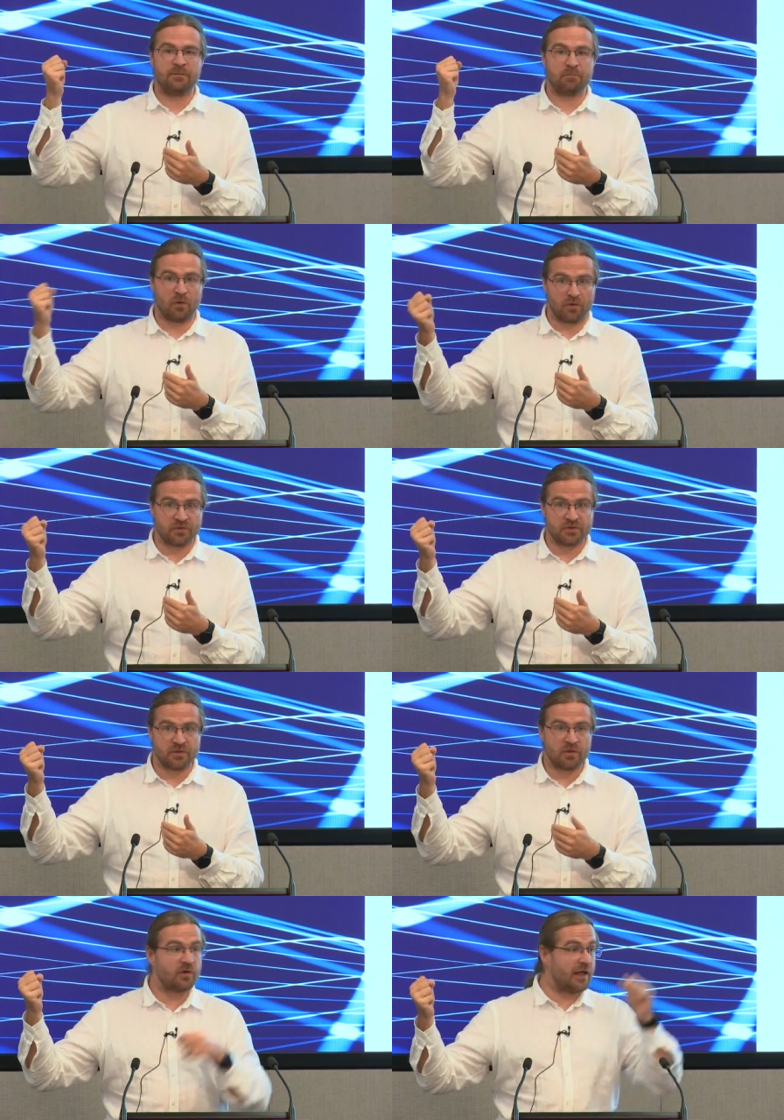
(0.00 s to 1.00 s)
pod
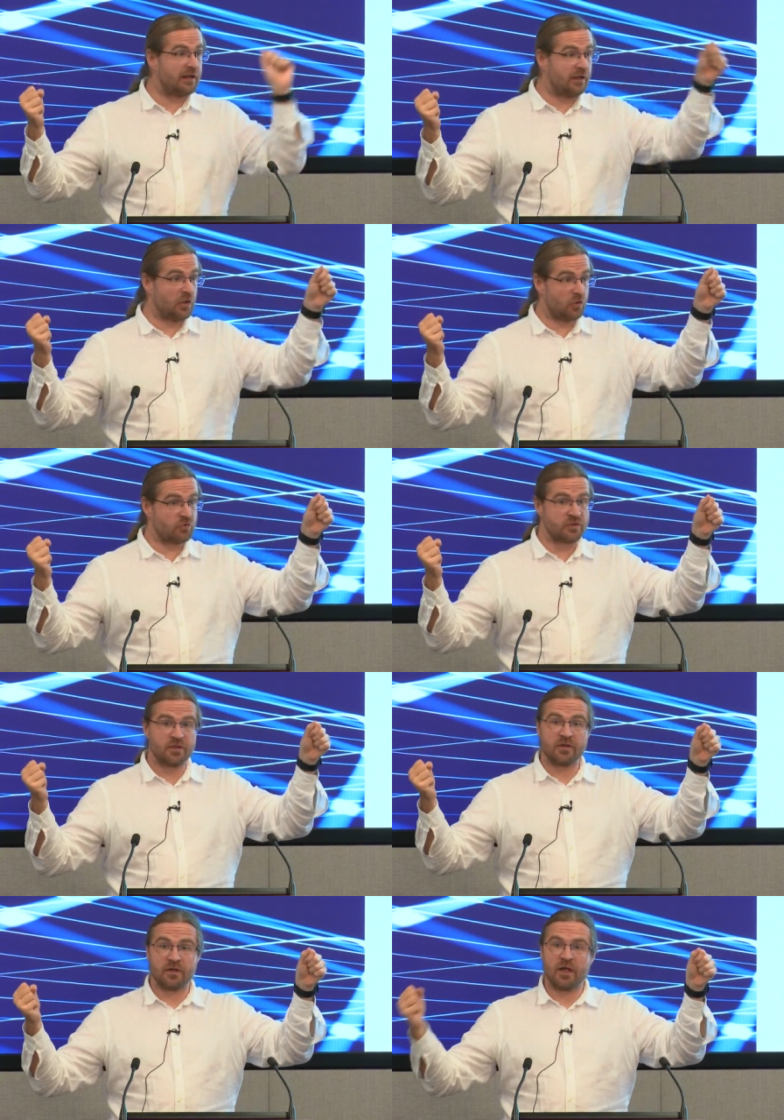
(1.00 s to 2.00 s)
on any node
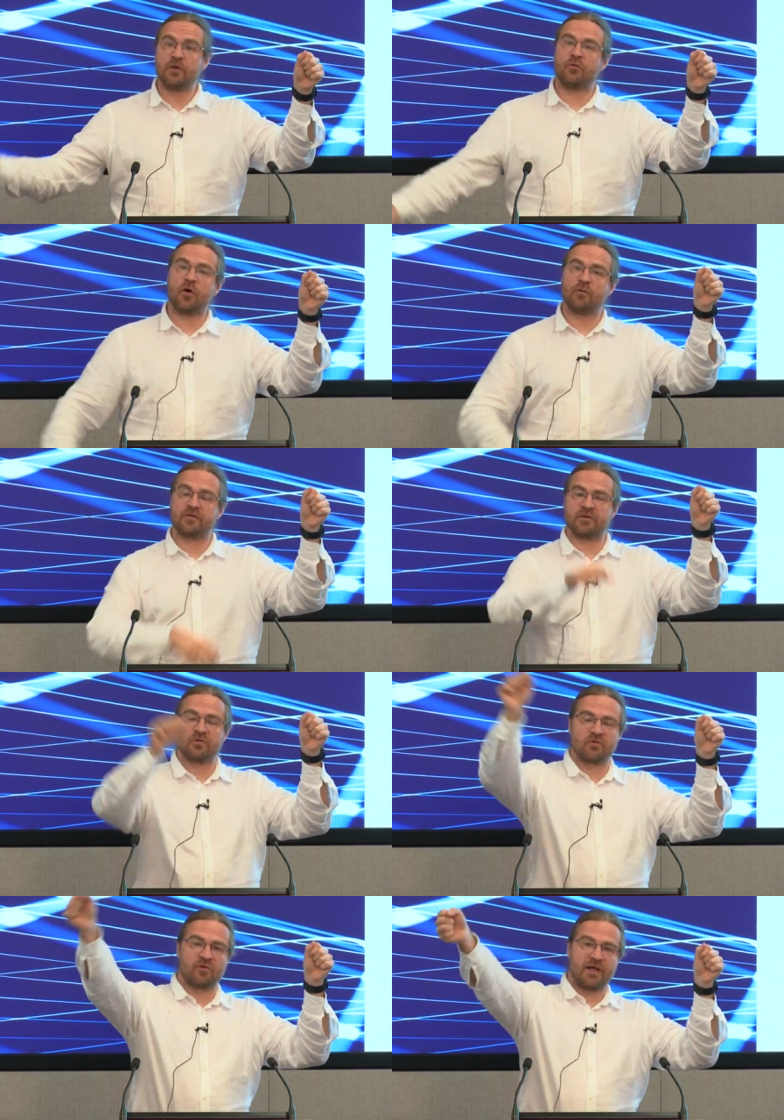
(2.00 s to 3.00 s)
and forwards it
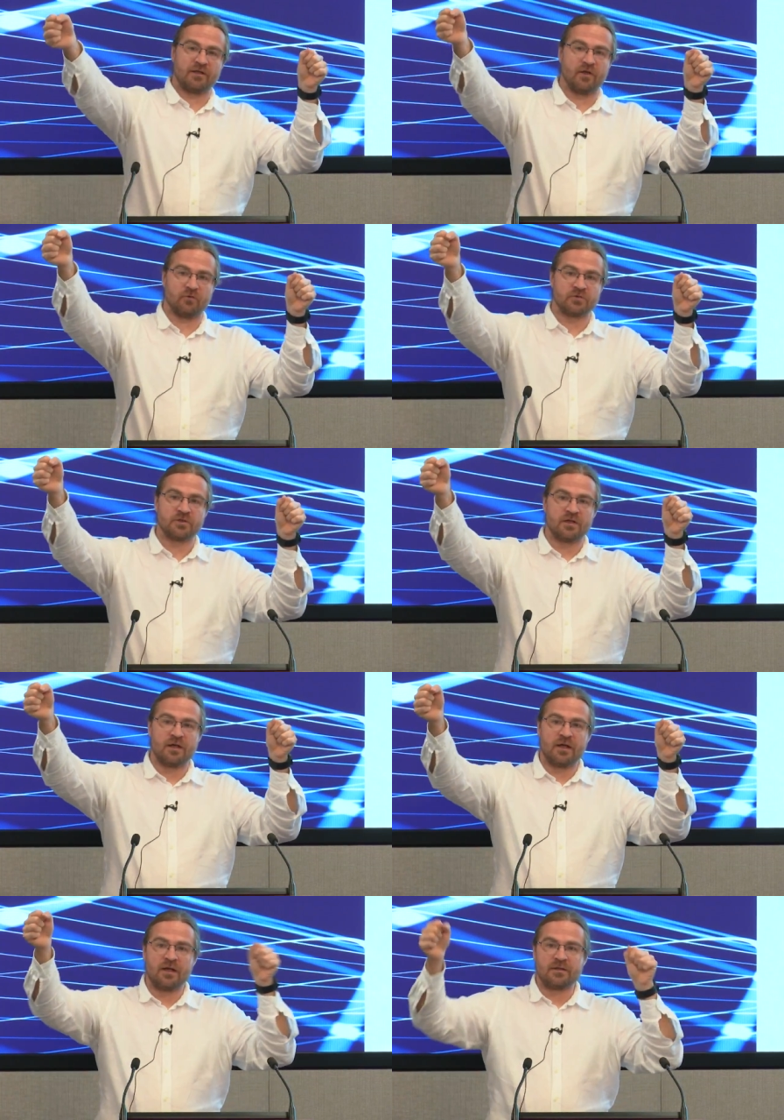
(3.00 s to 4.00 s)
to the right node.
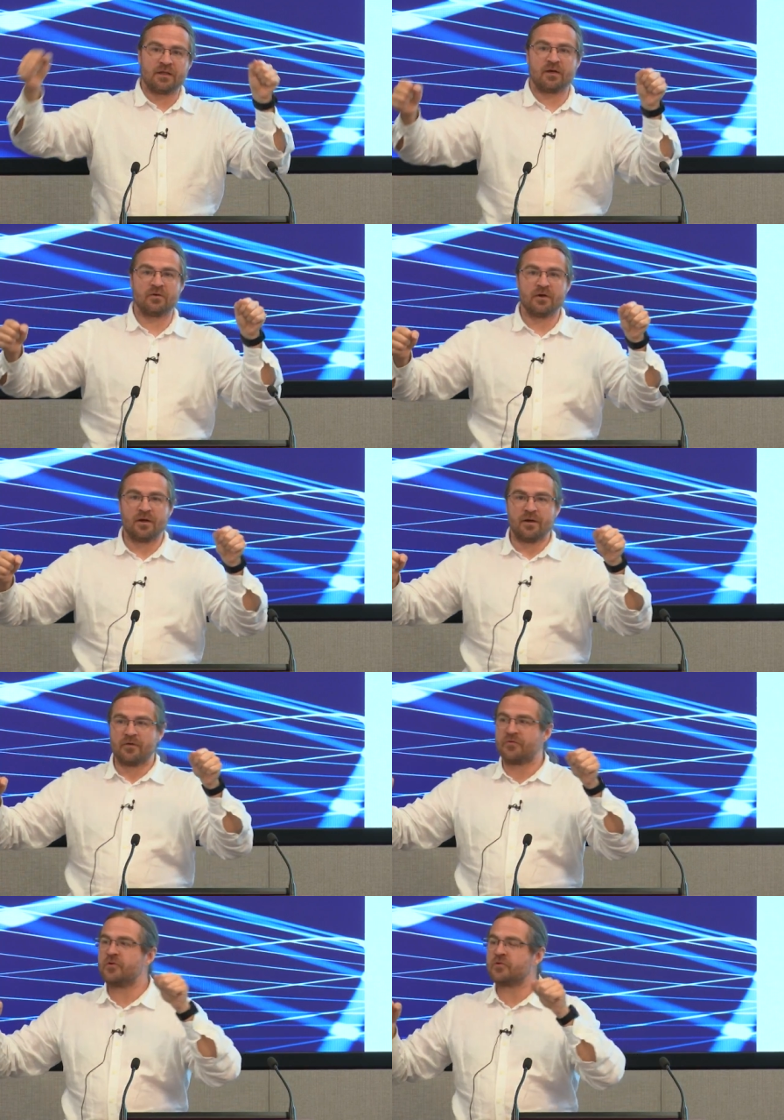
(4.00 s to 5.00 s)
Now,
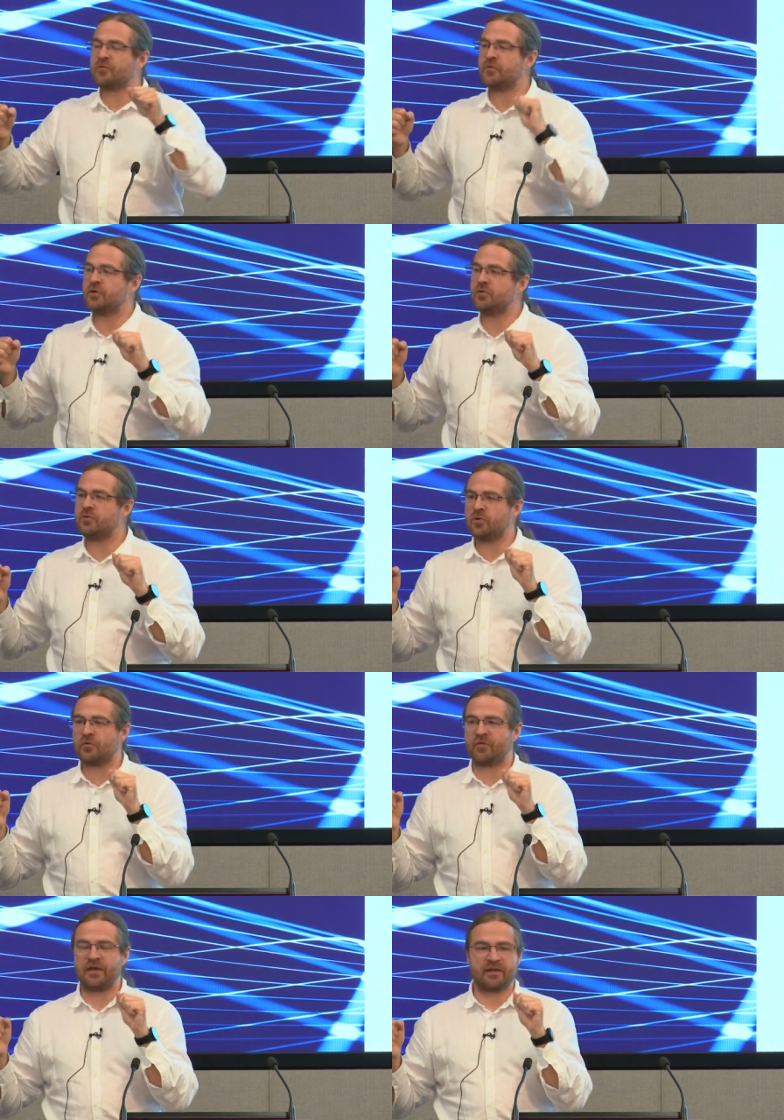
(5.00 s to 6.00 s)
those of you who
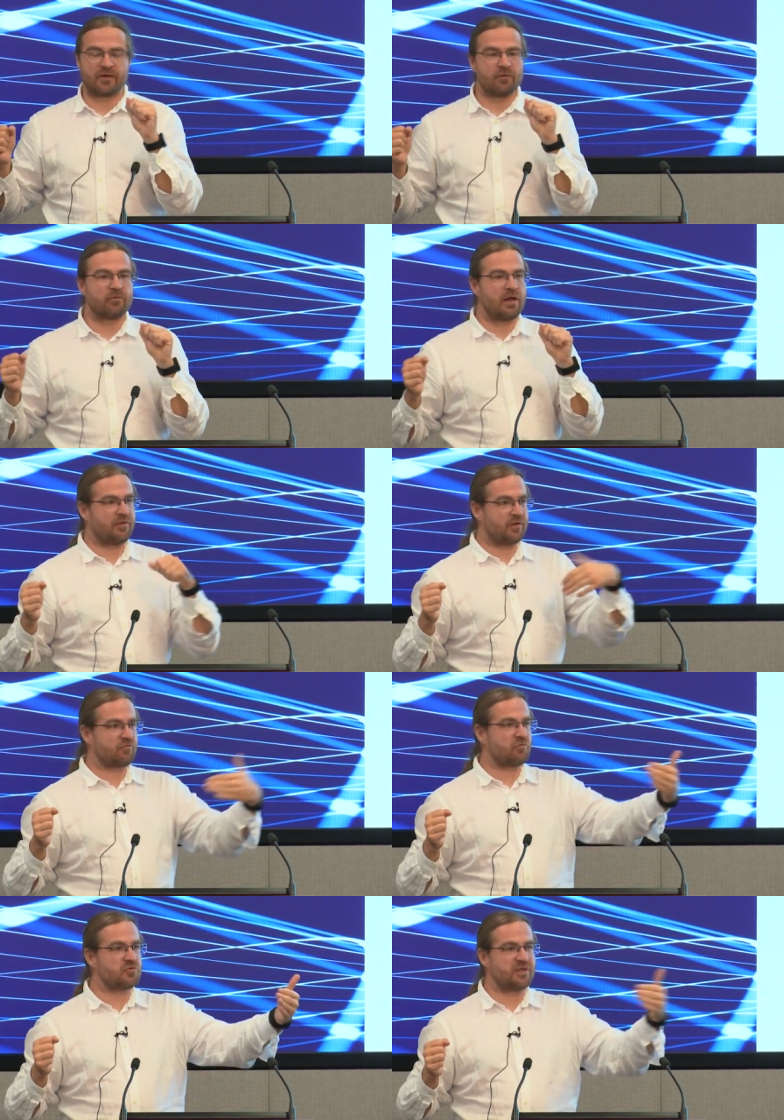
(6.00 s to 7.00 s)
think like, oh, well, that's
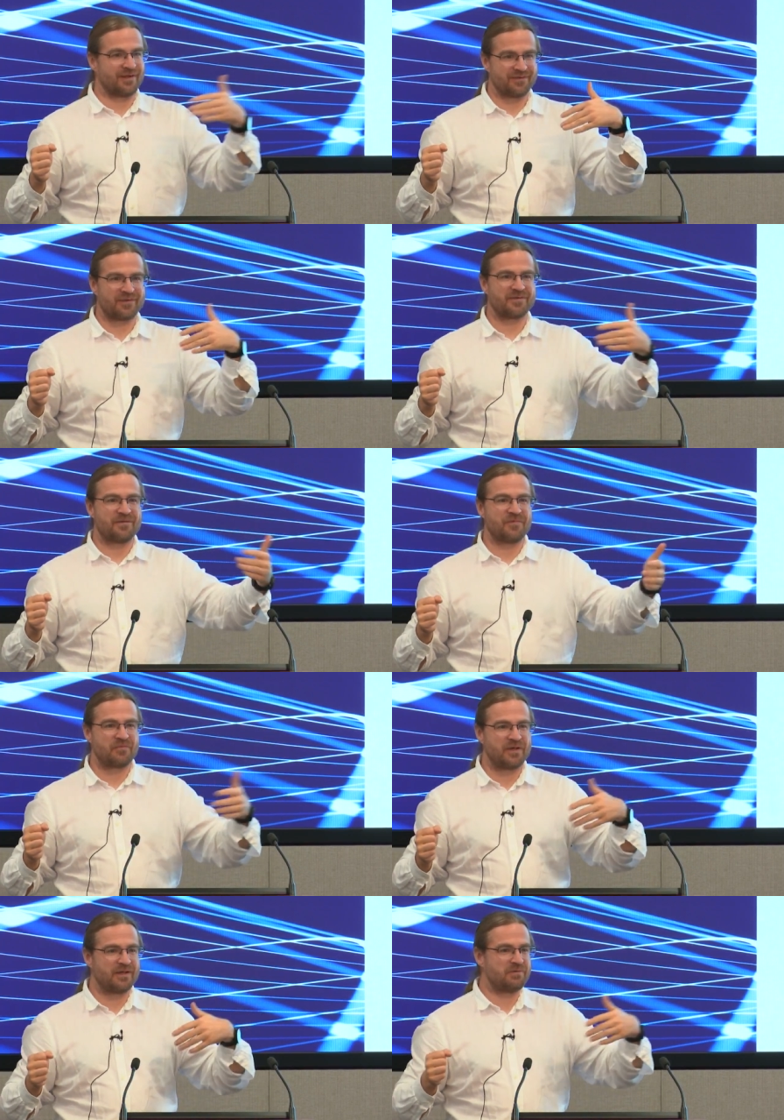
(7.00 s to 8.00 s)
routing, that's something
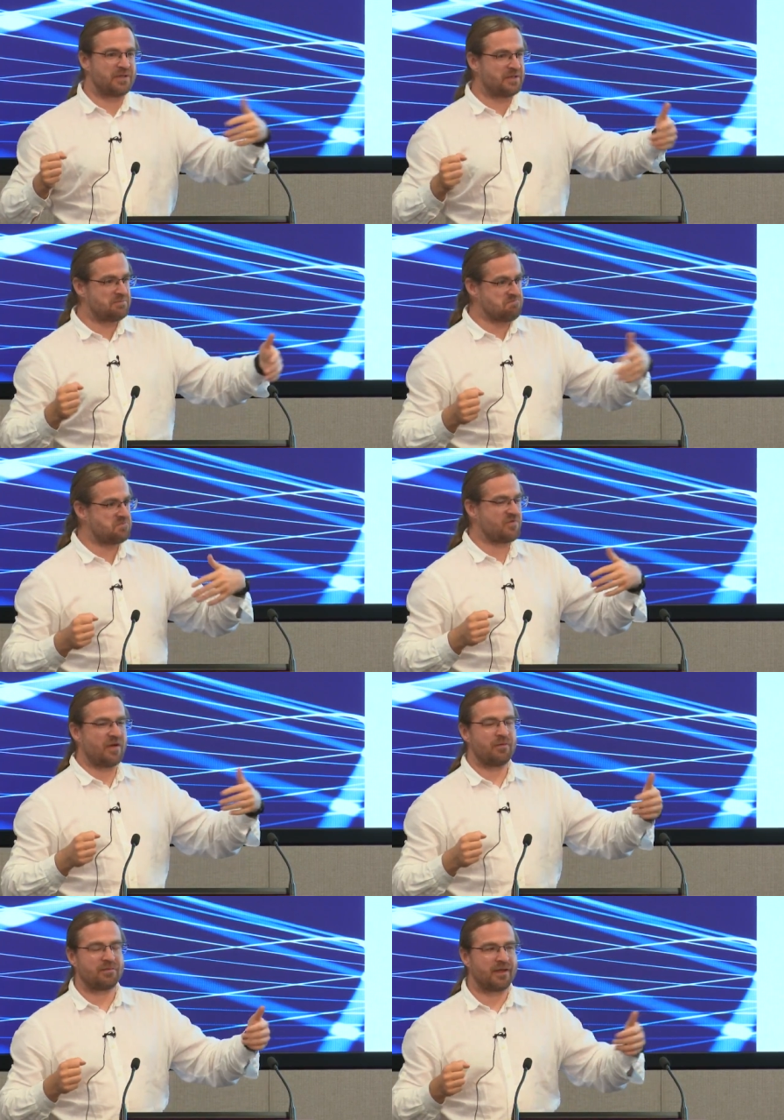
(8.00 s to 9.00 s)
we, we
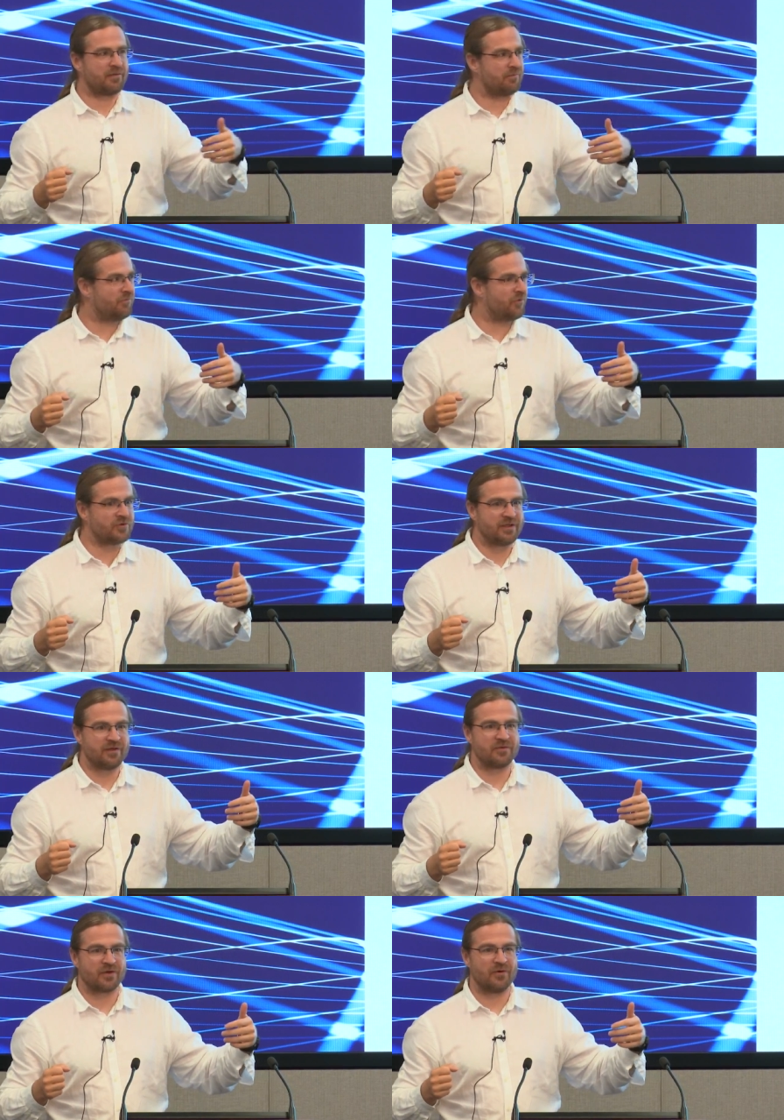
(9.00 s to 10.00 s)
developed like 40
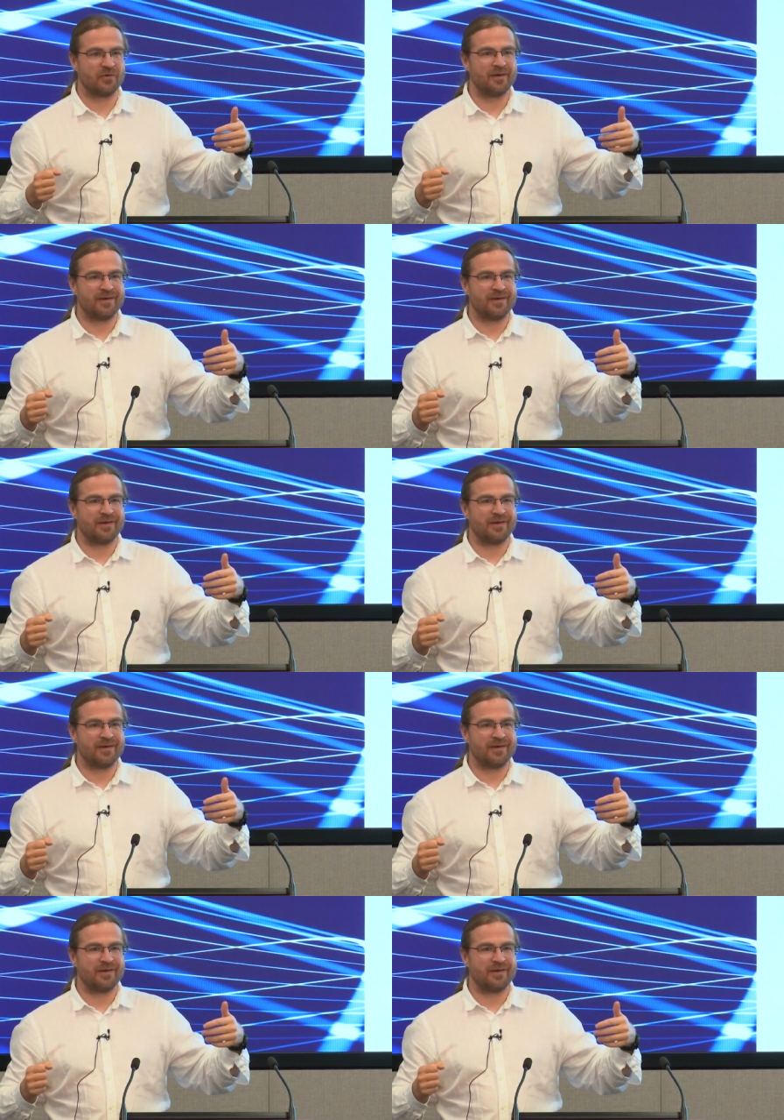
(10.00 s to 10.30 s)
years ago.